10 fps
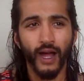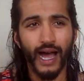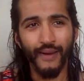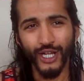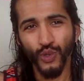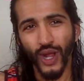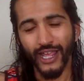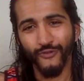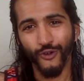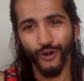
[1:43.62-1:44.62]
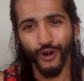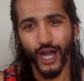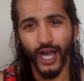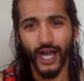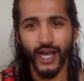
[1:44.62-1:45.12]
I'm actually waiting for
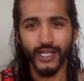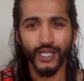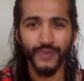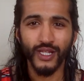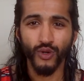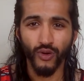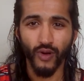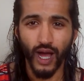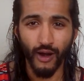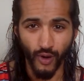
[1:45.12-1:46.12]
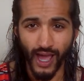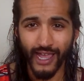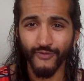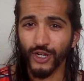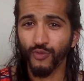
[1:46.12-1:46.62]
something to
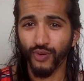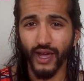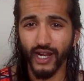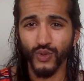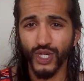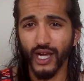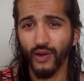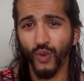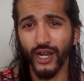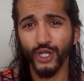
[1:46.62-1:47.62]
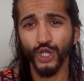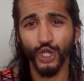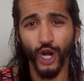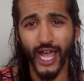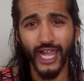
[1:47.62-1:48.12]
arrive, a new product which I wanted to
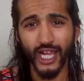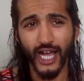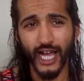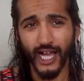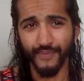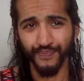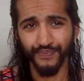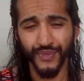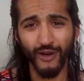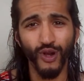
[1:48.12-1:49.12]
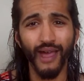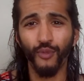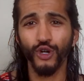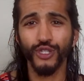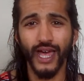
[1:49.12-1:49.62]
try. I will get
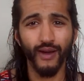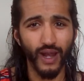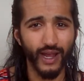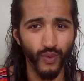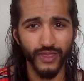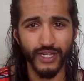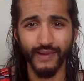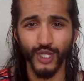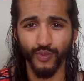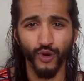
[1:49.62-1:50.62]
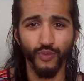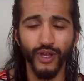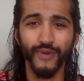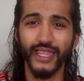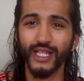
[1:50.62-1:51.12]
more into that like when the time is
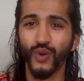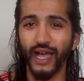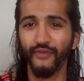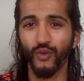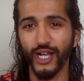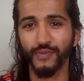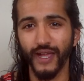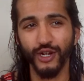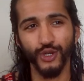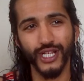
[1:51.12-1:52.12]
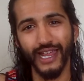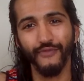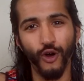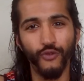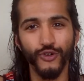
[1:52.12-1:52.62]
appropriate, but that's why I haven't washed my hair. So it's kind
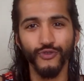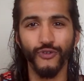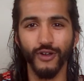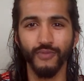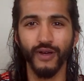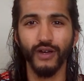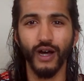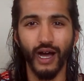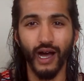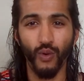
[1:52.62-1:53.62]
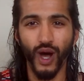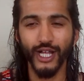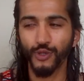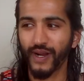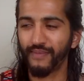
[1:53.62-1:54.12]
of overdue for a little bit a
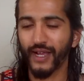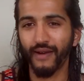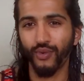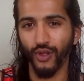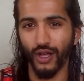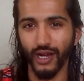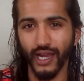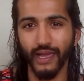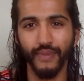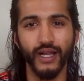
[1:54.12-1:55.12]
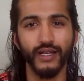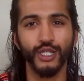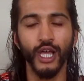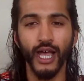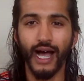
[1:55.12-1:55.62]
wash, but I'm kind of prolonging it
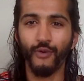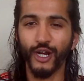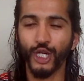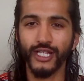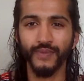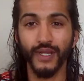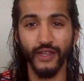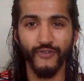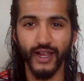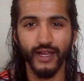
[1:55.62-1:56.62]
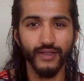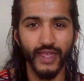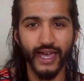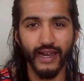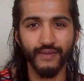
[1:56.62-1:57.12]
because I want to try something different
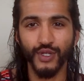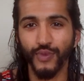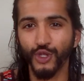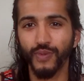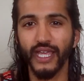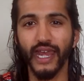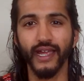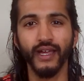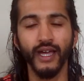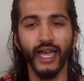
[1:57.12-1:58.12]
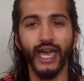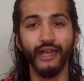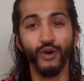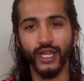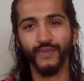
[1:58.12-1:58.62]
that I'm supposed to be getting. And
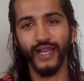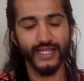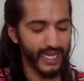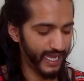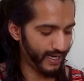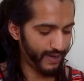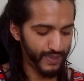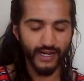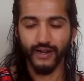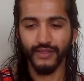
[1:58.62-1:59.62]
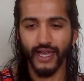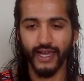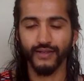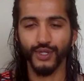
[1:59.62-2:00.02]
I will keep you guys again updated on that.